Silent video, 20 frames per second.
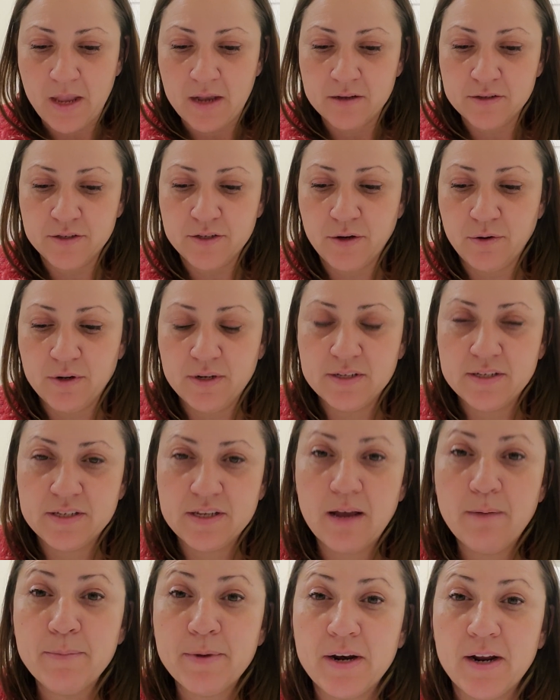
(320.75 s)
So to
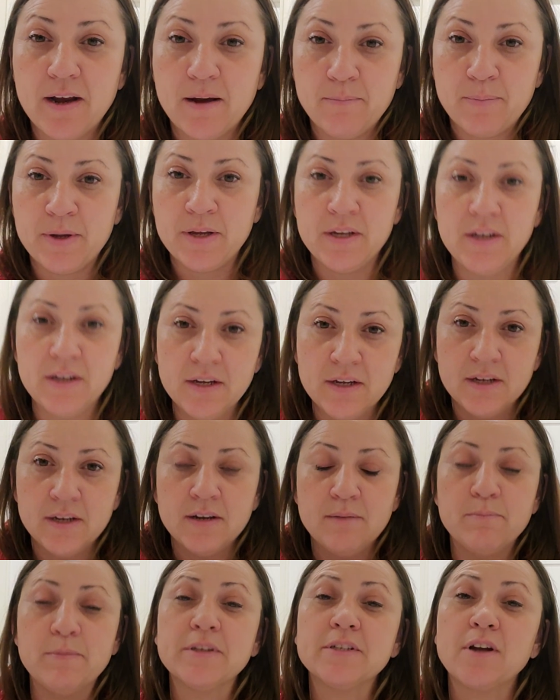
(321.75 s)
sum it up,
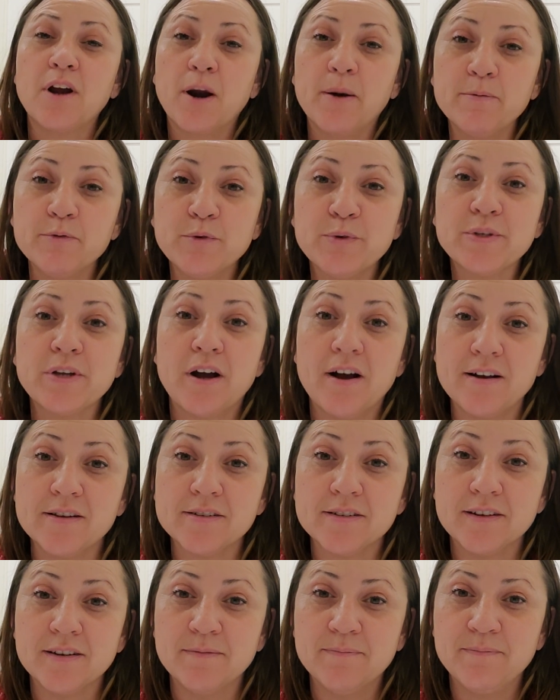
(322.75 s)
Miss Harms was
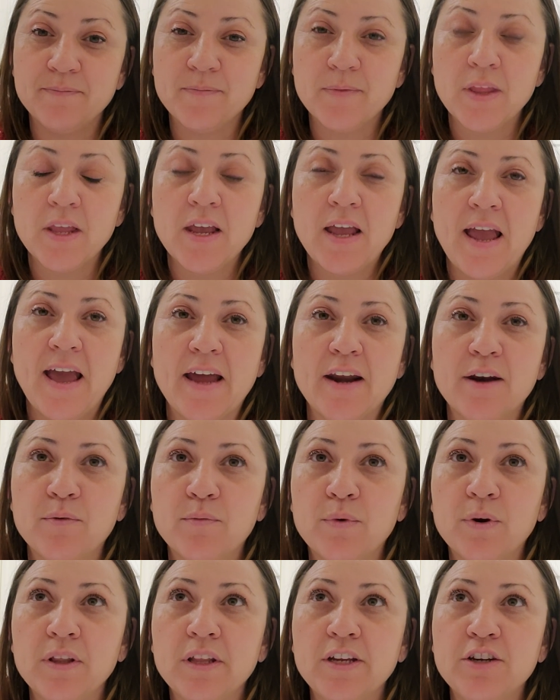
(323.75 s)
awesome, and it
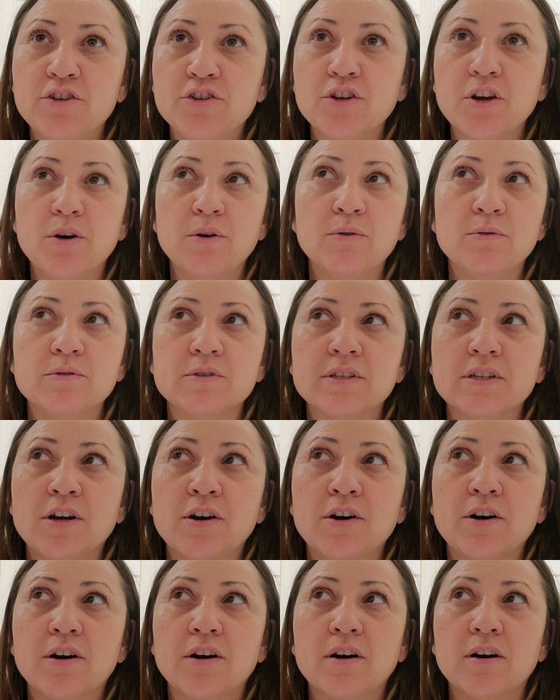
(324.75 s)
really shows
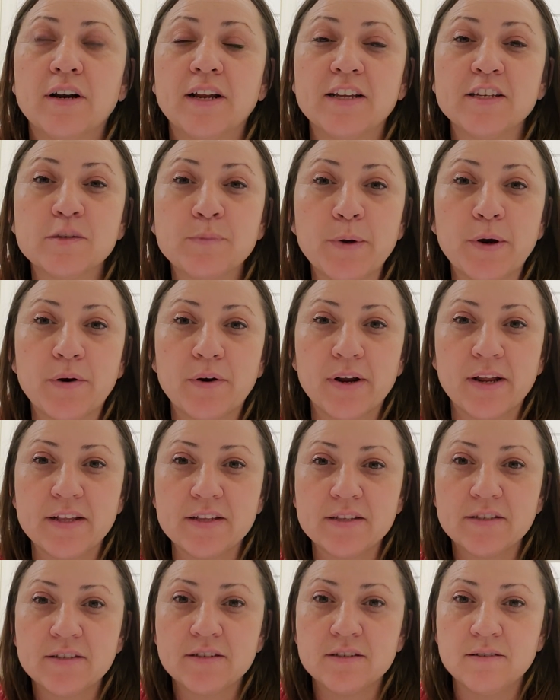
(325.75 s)
her
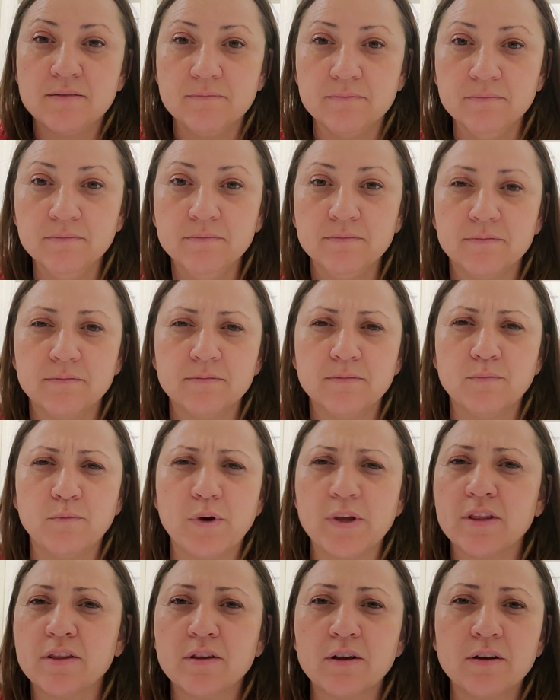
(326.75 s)
experience
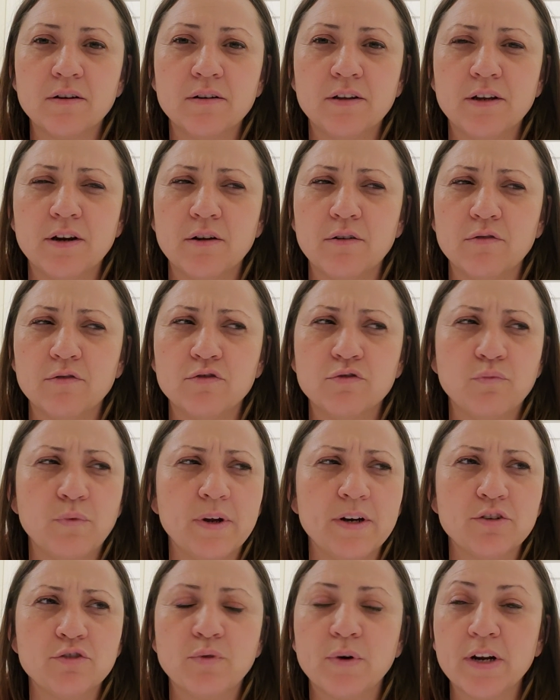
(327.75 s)
with,
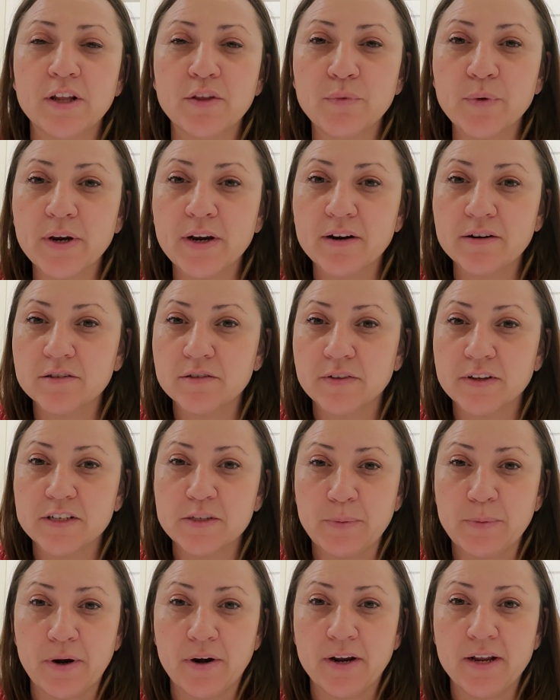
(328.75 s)
23 years of
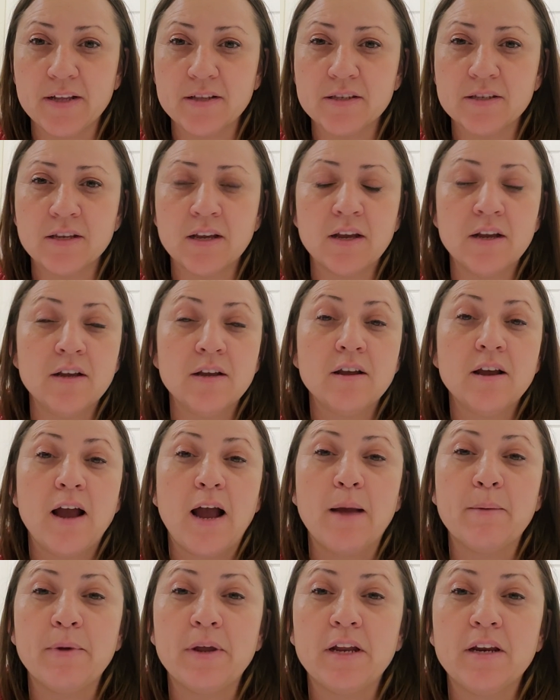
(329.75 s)
experience.
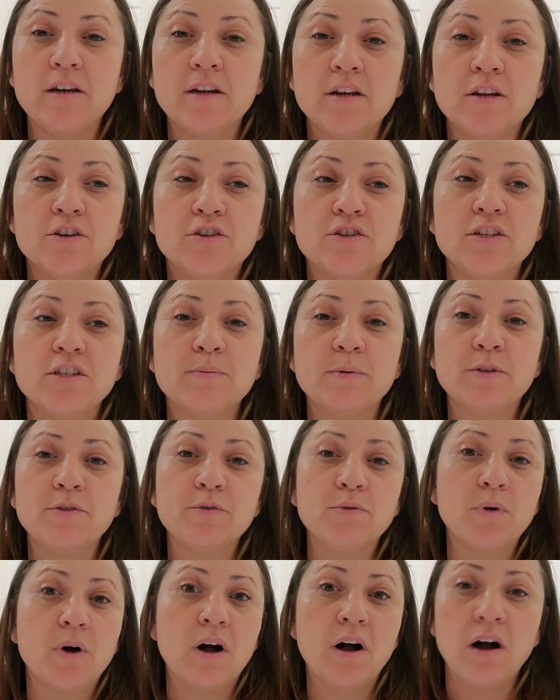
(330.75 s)
I mean, she's been
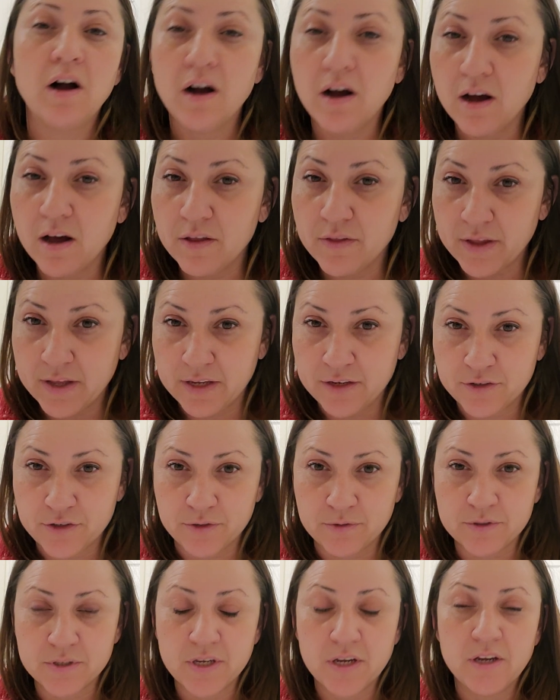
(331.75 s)
through all the
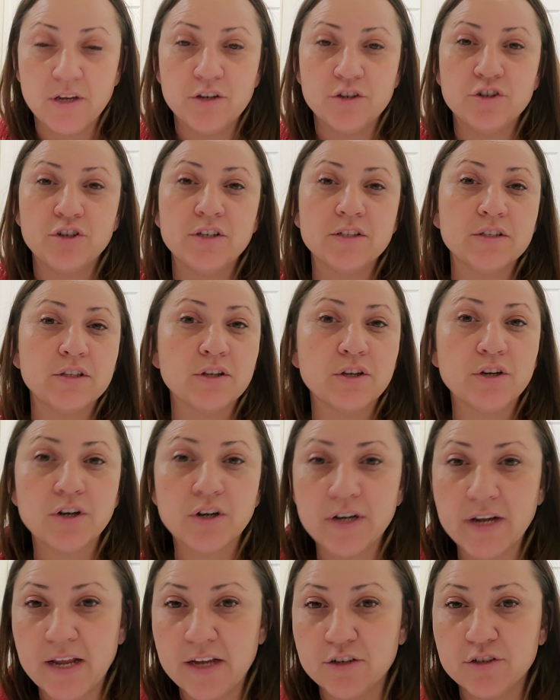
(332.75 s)
issues. She's
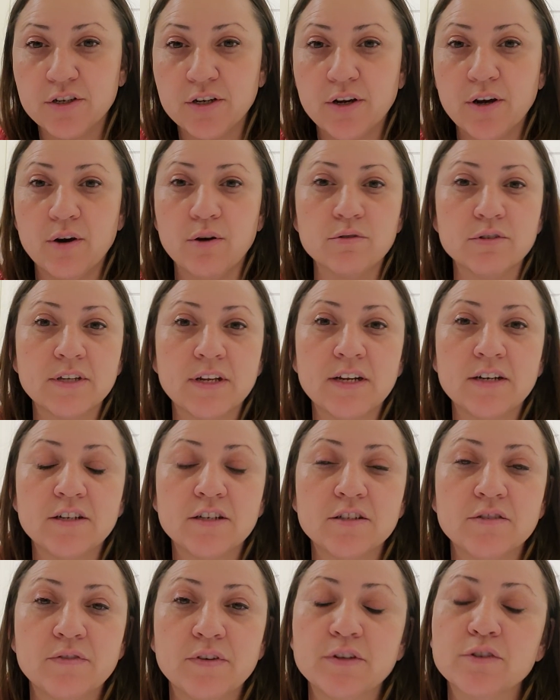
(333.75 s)
learned as she goes, and it
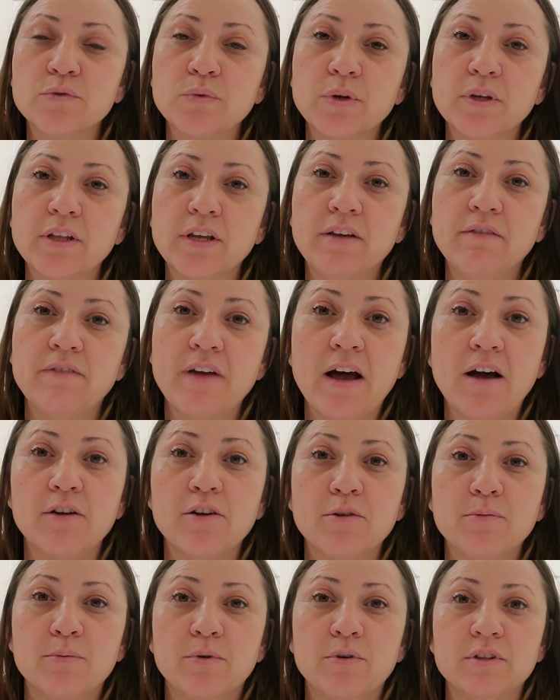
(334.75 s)
just feels really
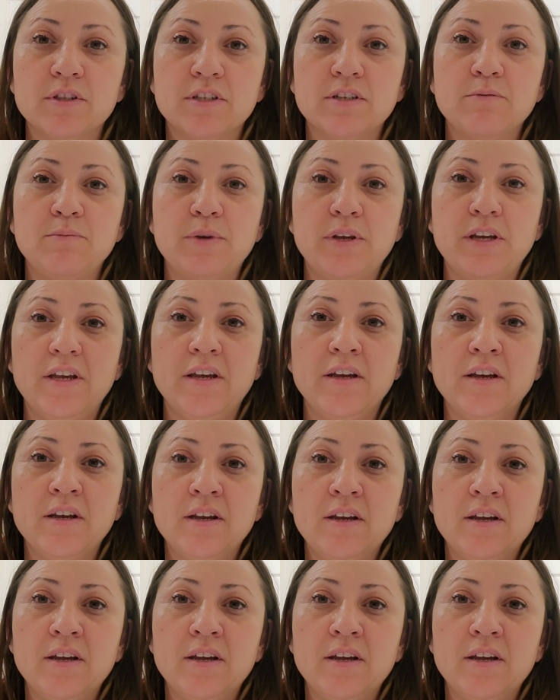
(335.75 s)
valuable to